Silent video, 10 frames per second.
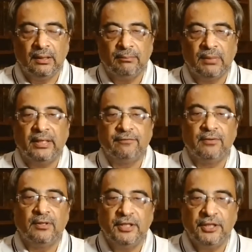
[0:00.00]
by a
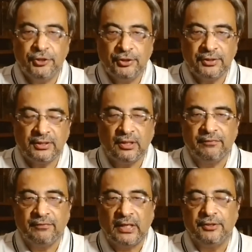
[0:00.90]
flirtatious
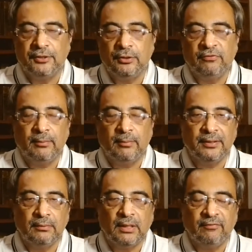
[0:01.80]
attitude, if I might,
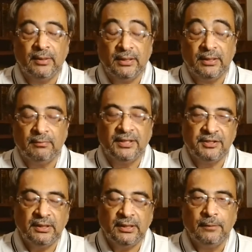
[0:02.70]
if I, might
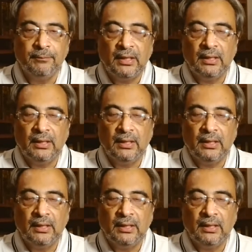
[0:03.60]
say,